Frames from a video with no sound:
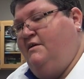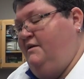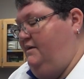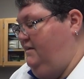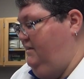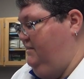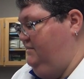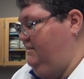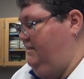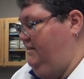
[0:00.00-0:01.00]
It is
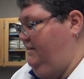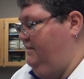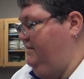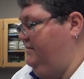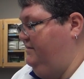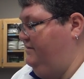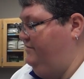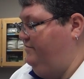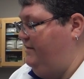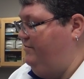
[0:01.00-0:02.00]
in a
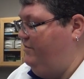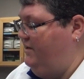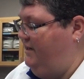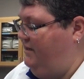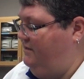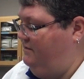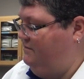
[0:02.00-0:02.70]
membrane,